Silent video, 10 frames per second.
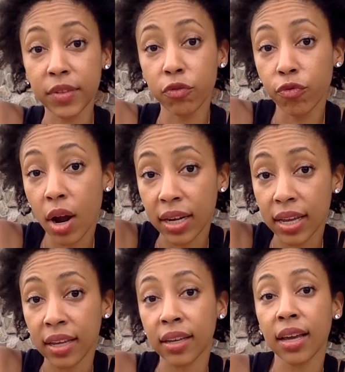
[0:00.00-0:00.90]

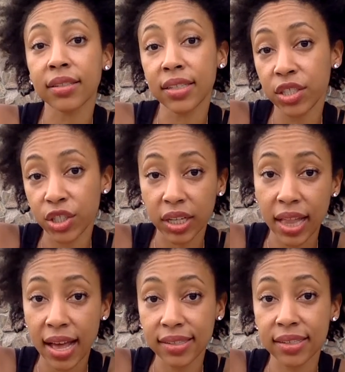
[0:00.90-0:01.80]
running and teaching
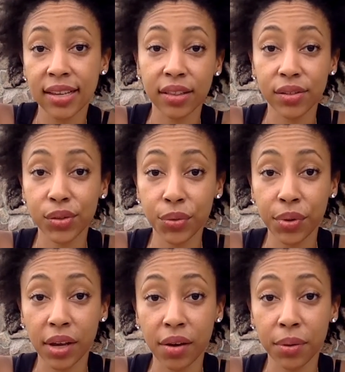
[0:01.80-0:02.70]
classes at the
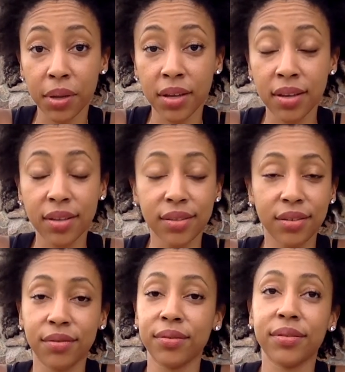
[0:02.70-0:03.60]
studio.
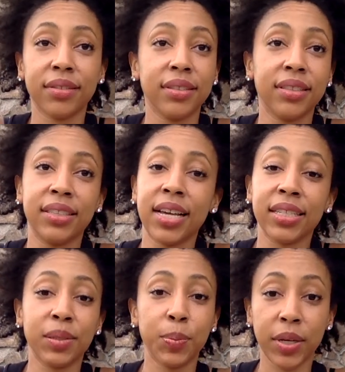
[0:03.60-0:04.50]
So
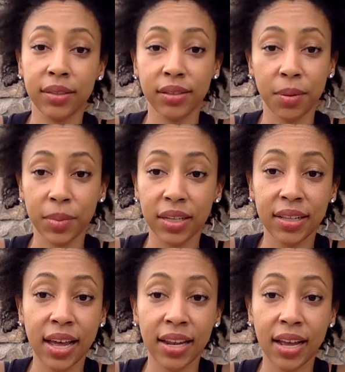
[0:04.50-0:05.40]
that's been something
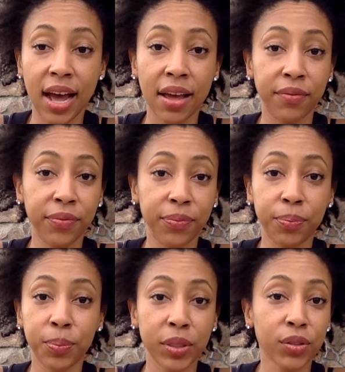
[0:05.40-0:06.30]
that I've
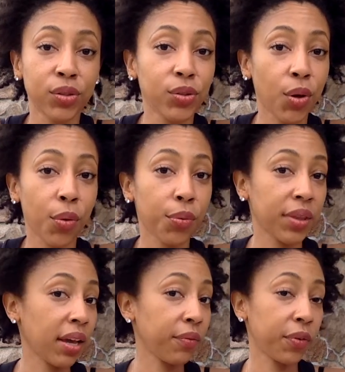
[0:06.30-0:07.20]
been so
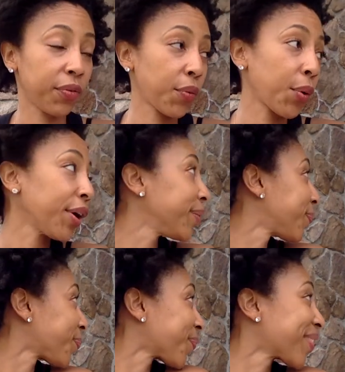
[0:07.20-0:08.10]
thankful for,
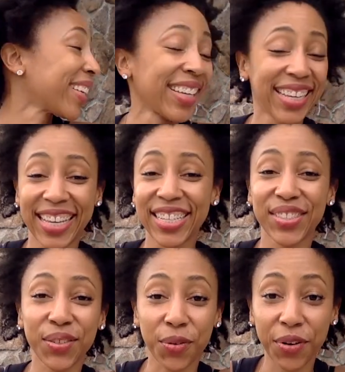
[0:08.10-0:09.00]

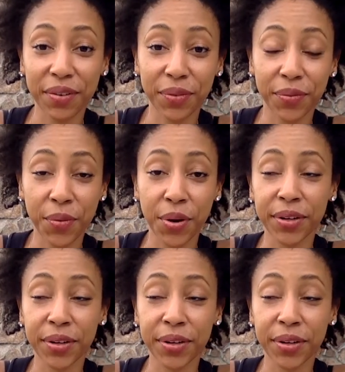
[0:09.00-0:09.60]
so grateful for.